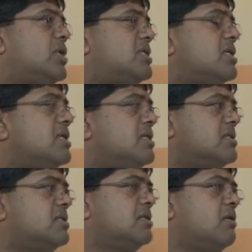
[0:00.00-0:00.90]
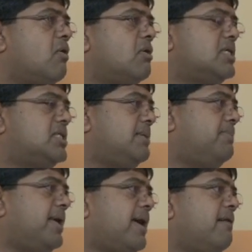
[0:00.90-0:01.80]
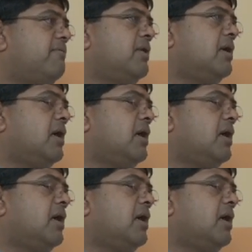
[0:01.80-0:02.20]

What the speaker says: returns on the CPF